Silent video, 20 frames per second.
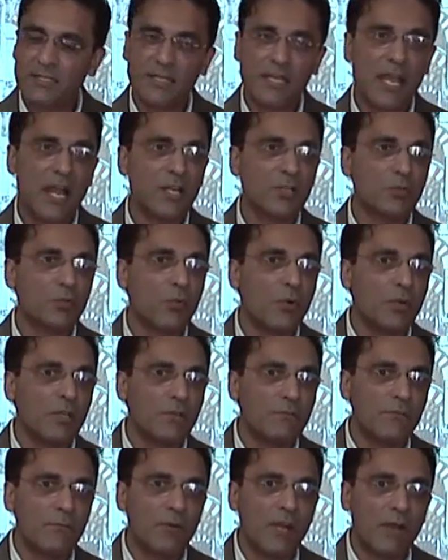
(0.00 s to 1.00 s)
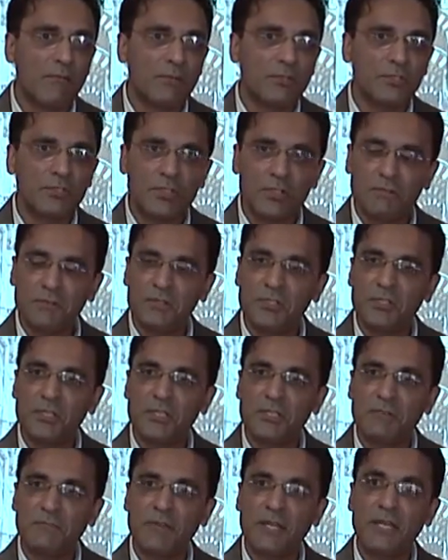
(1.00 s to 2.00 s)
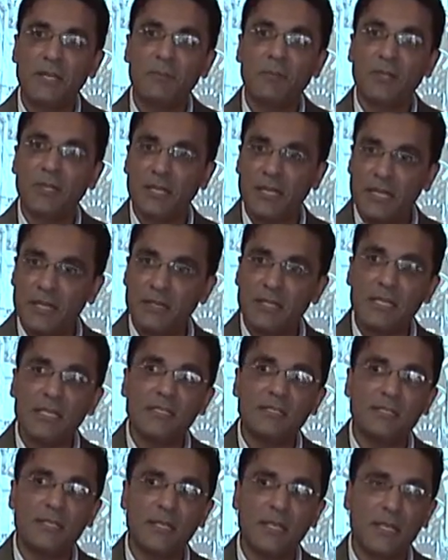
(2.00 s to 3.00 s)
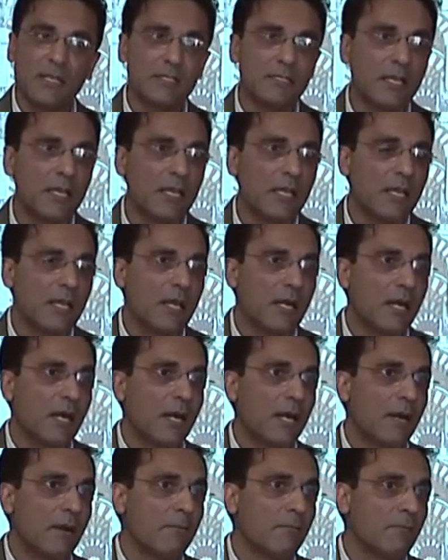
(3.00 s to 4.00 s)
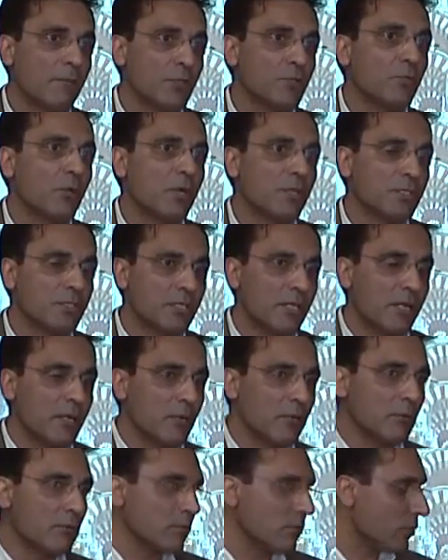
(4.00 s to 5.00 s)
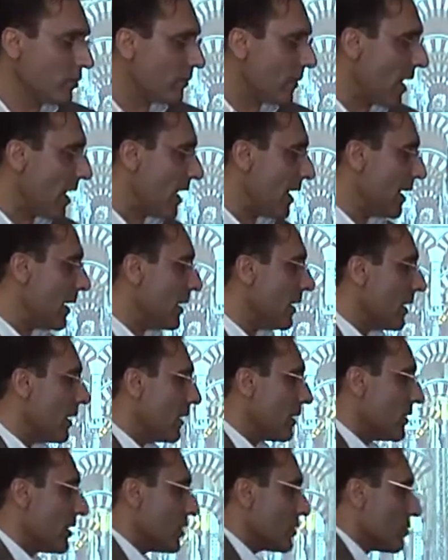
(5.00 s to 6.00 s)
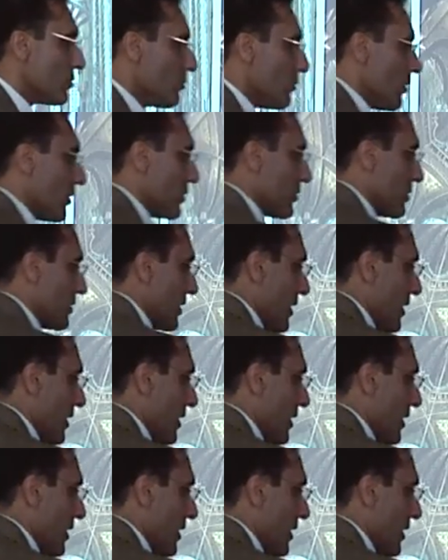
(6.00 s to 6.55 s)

they had 24-hour services available in these cities, uh, which was uh, ruled by uh, these rulers,